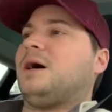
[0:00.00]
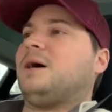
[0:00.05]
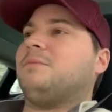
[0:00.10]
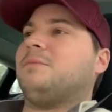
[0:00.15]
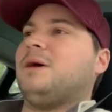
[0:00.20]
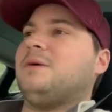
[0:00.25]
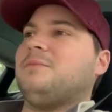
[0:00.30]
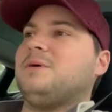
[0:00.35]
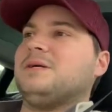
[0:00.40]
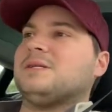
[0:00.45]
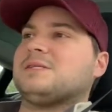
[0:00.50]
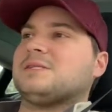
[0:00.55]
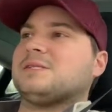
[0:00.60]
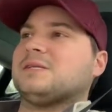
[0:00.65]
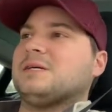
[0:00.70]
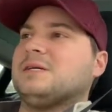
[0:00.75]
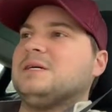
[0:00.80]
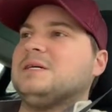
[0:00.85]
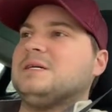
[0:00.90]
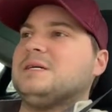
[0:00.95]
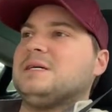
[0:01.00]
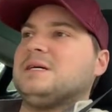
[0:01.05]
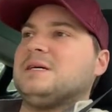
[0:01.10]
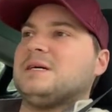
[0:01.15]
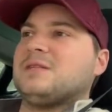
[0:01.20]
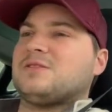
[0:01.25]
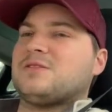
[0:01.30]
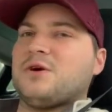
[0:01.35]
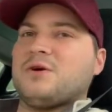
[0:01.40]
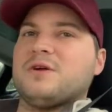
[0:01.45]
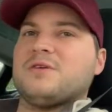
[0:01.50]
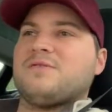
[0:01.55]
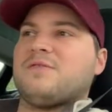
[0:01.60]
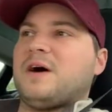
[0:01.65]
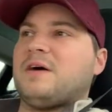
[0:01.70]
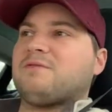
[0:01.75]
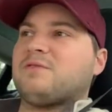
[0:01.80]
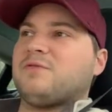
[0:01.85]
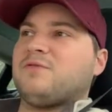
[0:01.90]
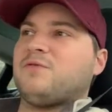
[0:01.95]
Maybe it's
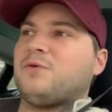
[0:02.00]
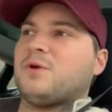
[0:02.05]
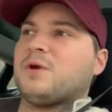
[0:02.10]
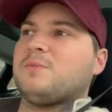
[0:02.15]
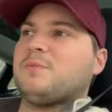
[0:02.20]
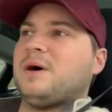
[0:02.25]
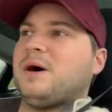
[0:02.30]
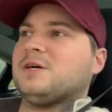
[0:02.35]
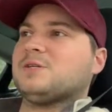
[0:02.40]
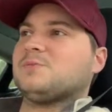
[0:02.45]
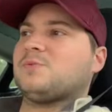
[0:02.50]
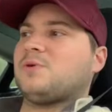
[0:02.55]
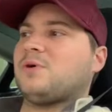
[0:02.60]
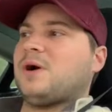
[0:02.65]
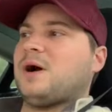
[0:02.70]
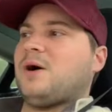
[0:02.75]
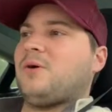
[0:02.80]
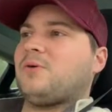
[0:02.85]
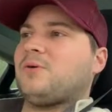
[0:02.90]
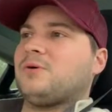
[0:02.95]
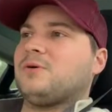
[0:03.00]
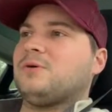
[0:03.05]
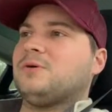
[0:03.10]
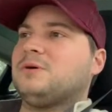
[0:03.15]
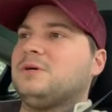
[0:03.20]
35 to 40 miles per hour